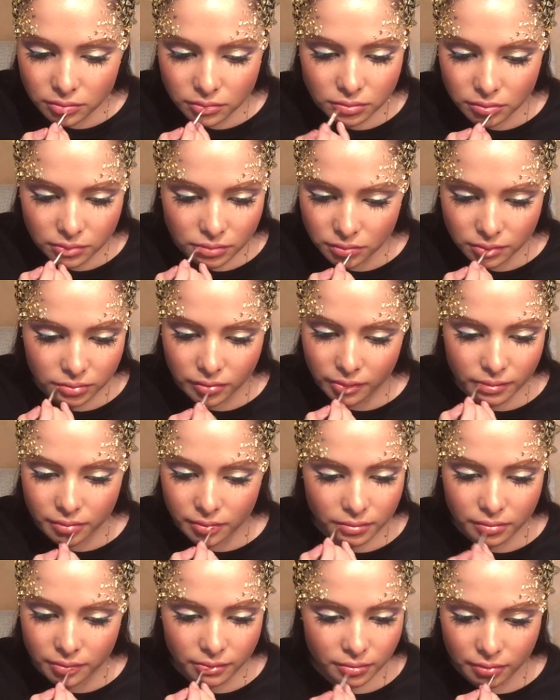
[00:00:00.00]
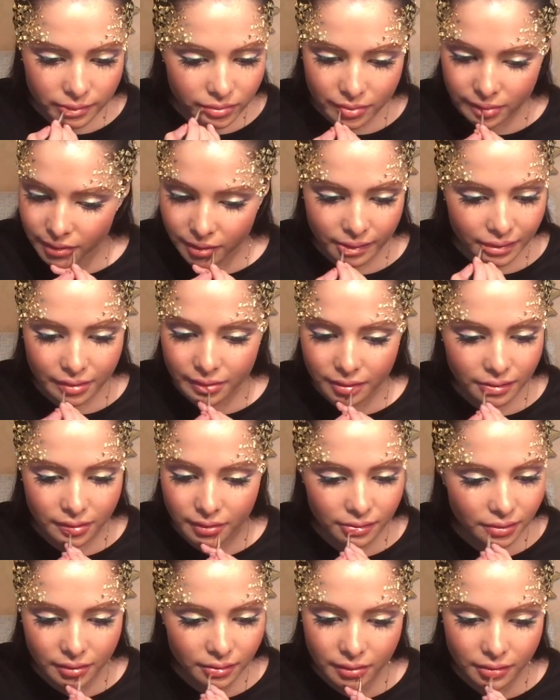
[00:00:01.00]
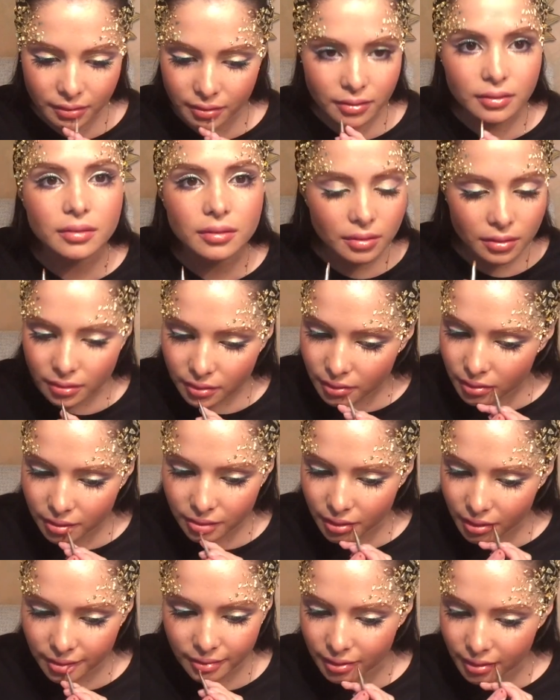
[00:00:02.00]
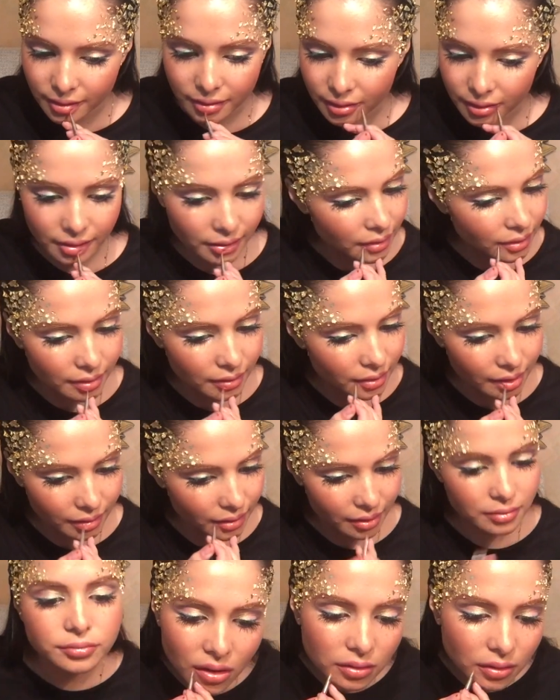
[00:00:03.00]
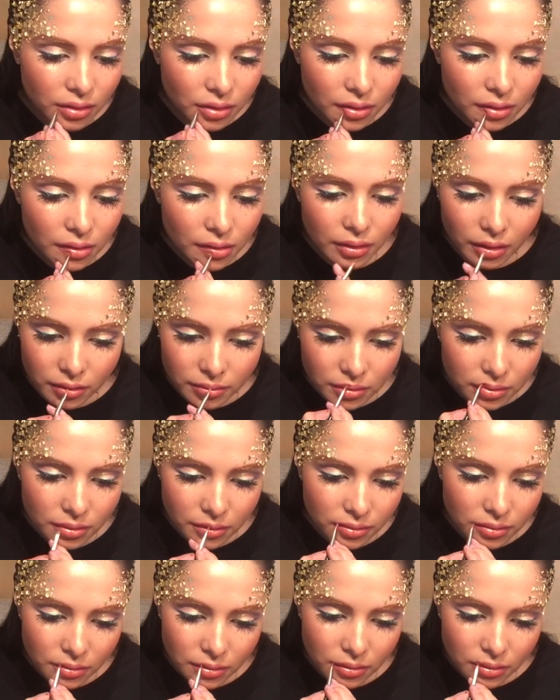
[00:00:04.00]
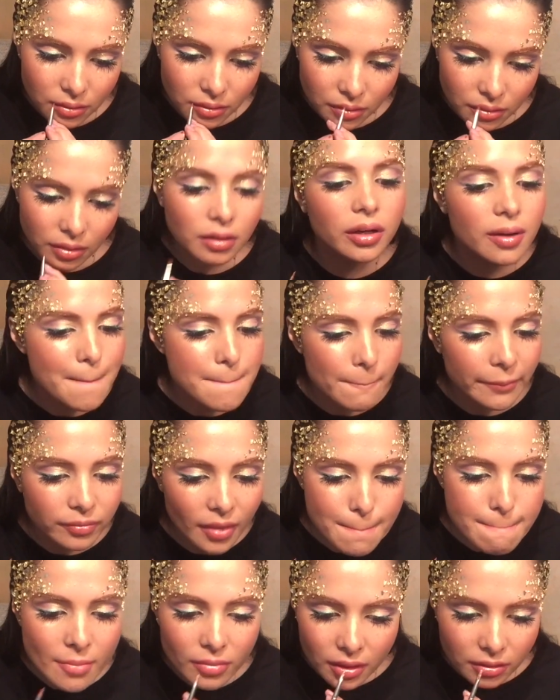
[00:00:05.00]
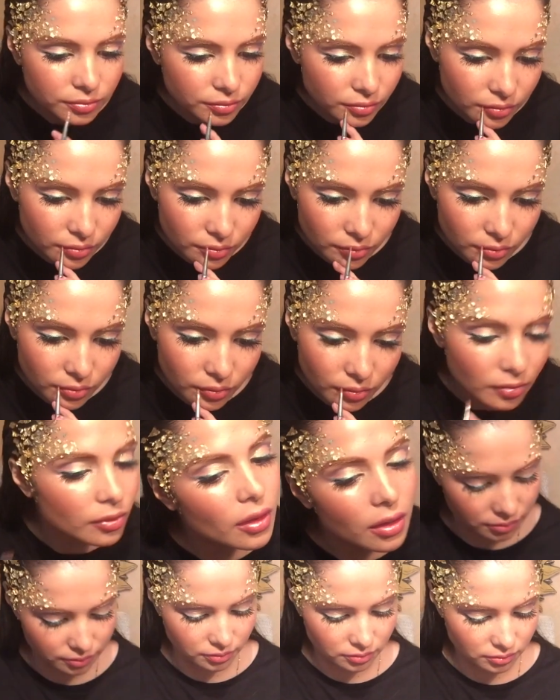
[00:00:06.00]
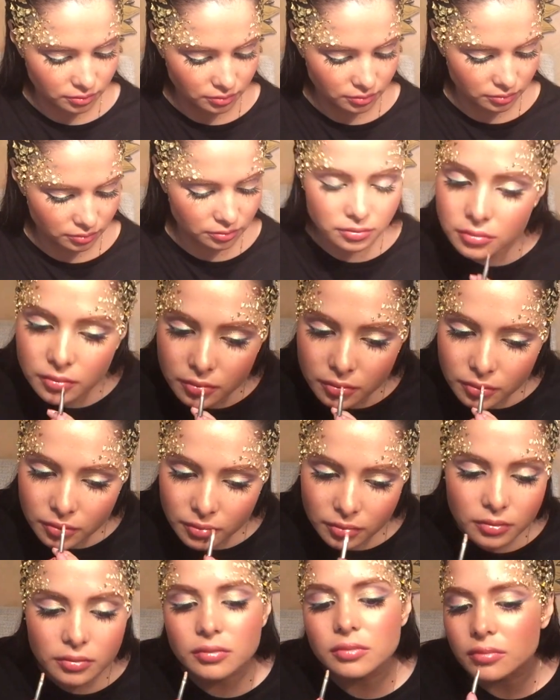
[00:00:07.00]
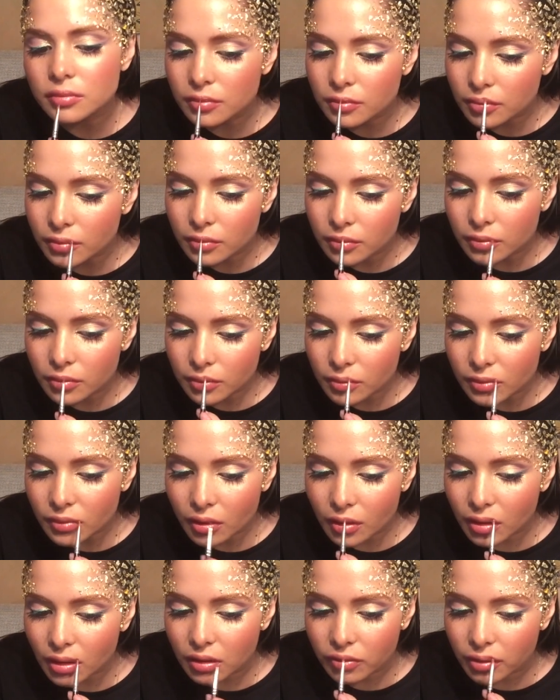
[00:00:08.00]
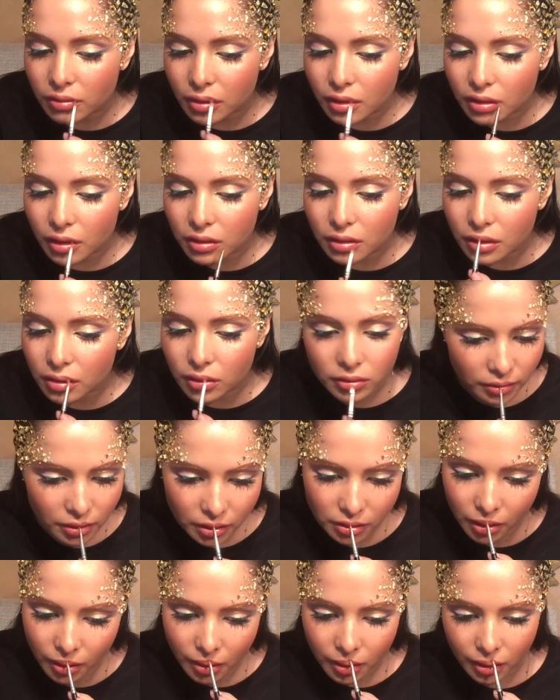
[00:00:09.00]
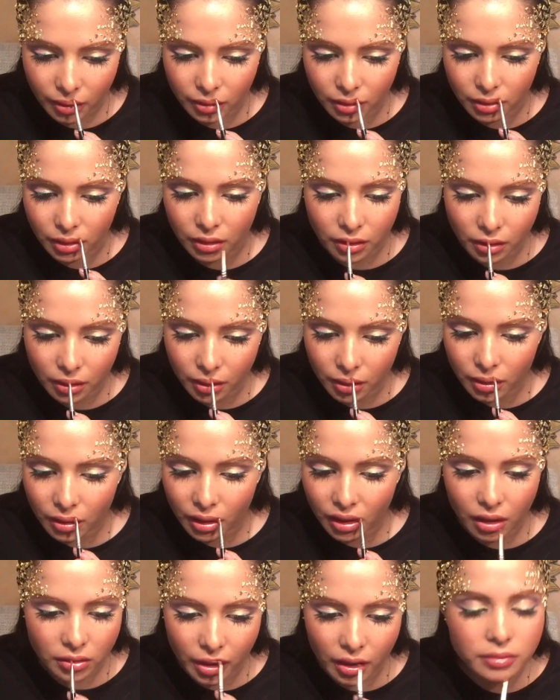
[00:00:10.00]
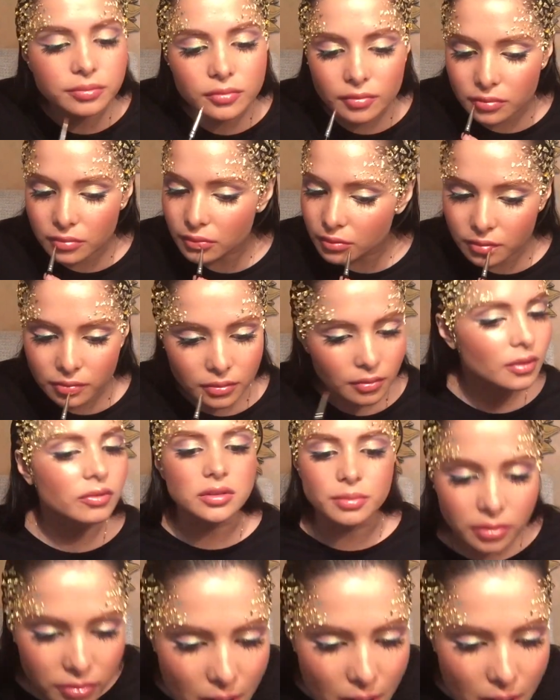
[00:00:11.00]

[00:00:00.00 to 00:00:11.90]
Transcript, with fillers: to use Napoleon, being the Greek man himself, so the Greek goddess makeup works well. And there you have it, my Grecian